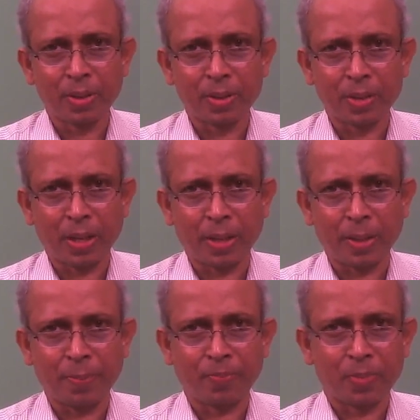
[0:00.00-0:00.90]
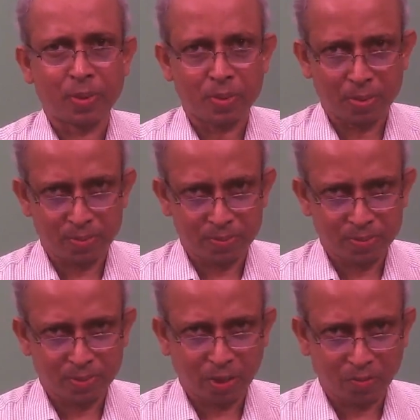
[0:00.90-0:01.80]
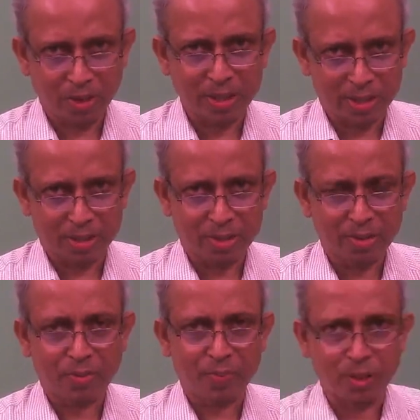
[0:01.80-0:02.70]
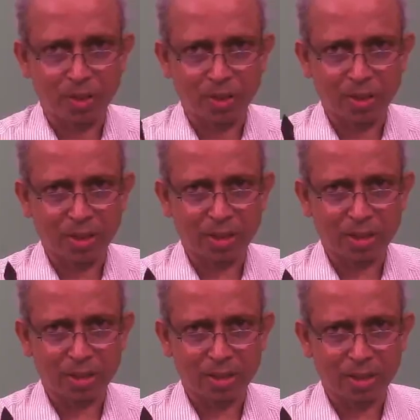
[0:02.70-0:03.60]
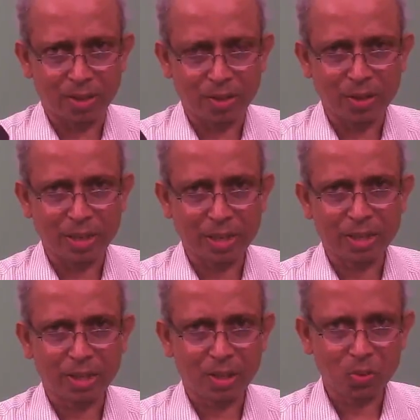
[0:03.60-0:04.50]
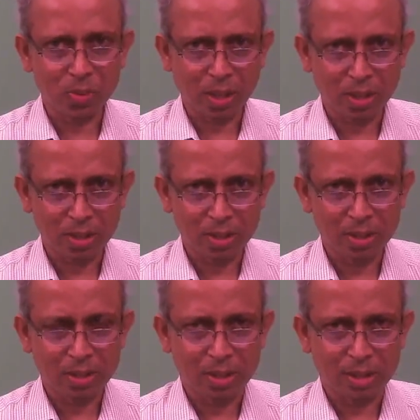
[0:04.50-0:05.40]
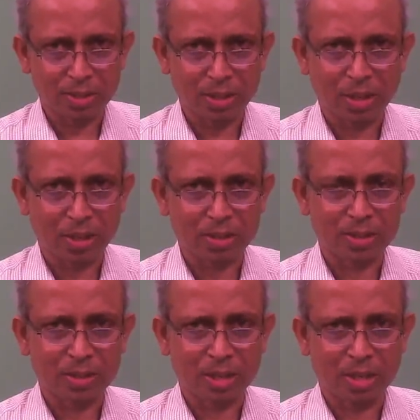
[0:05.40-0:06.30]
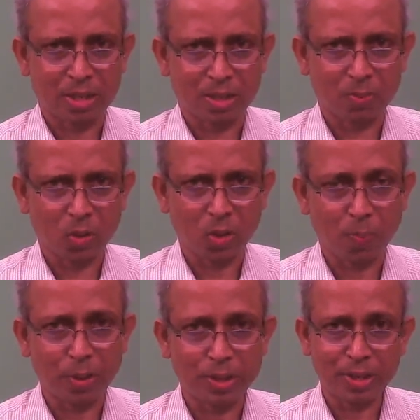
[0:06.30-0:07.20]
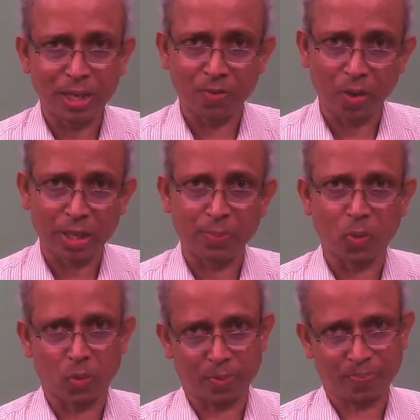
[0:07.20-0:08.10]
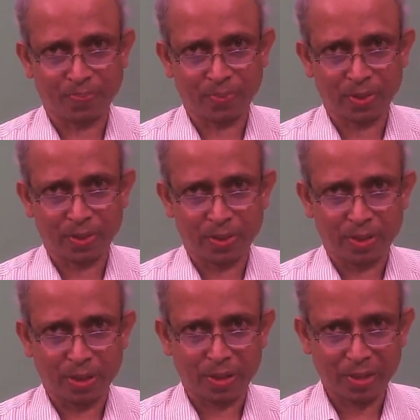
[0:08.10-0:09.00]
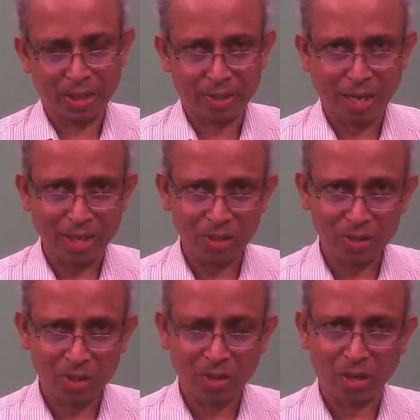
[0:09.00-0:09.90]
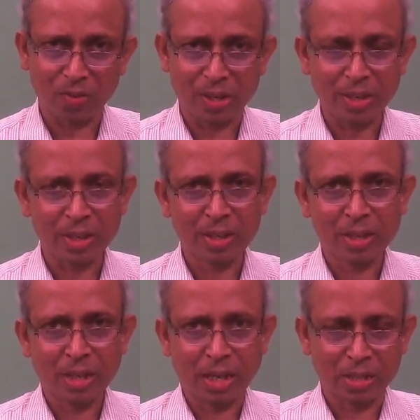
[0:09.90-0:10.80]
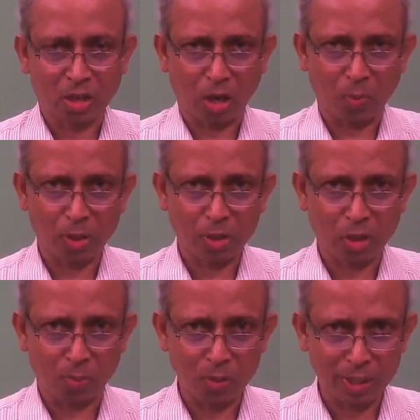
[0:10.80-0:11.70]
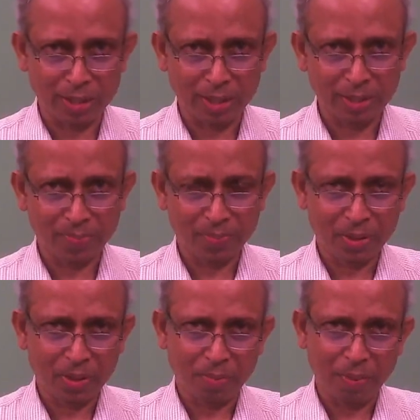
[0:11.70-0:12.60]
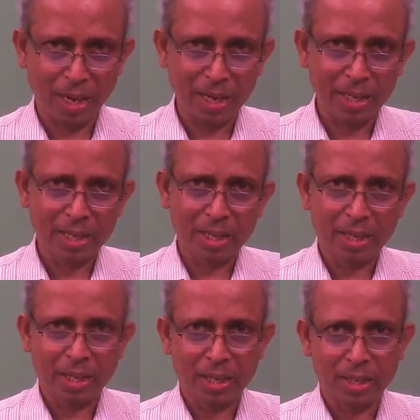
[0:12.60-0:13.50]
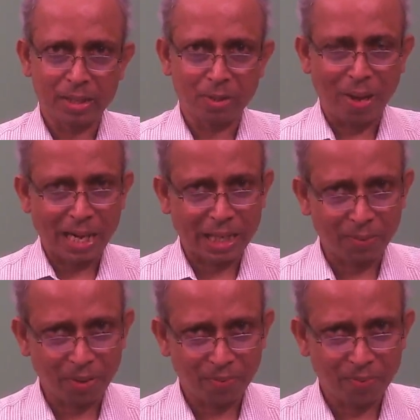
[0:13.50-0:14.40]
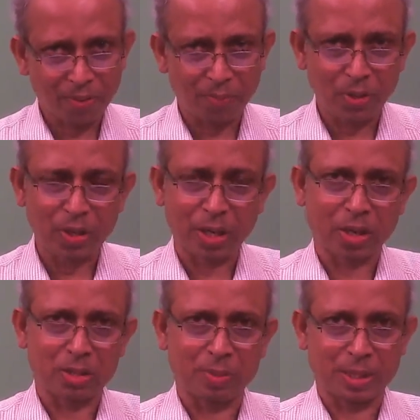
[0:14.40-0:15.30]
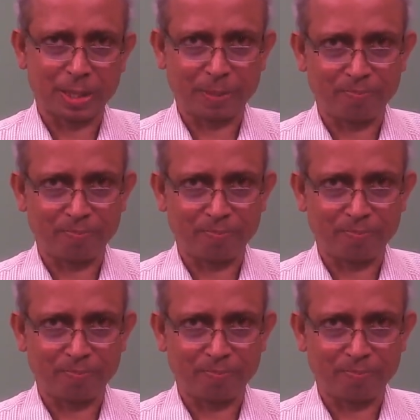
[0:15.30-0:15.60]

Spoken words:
the converter from the DC link to the synchronous motor operates inverting mode. It's a thyristor converter, and the converter is commutated by the back EMF of the synchronous machine.